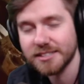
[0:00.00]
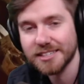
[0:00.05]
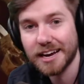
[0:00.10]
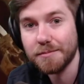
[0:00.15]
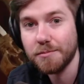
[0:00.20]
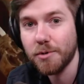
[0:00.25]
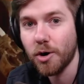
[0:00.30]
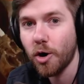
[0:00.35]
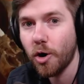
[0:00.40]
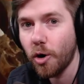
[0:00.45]

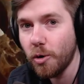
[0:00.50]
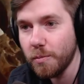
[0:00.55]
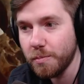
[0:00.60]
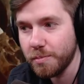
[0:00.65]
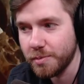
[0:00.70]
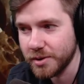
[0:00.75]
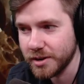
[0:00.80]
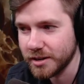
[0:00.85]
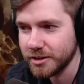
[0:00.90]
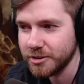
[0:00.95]
I'm
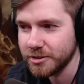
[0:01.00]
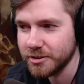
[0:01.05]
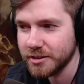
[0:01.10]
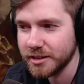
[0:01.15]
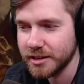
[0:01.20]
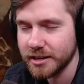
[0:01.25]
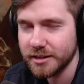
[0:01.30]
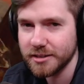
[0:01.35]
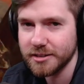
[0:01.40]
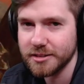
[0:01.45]
hoping you can
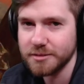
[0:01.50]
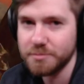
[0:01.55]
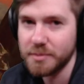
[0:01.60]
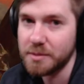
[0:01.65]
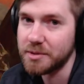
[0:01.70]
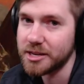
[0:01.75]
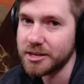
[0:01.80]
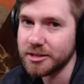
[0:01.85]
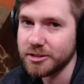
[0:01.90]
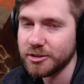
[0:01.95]
get it
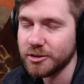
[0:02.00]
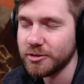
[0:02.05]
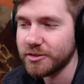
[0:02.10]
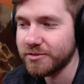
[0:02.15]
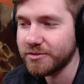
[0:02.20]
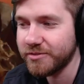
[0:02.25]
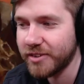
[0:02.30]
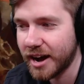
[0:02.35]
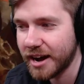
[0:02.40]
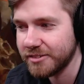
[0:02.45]
maybe as low as
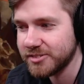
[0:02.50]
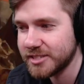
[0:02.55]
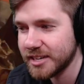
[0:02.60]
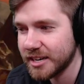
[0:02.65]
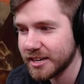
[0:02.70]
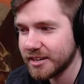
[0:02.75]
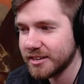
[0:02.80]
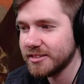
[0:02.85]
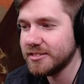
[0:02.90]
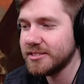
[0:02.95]
5
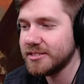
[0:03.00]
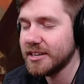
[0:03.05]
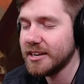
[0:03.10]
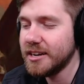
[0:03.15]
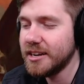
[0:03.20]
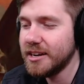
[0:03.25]
seconds.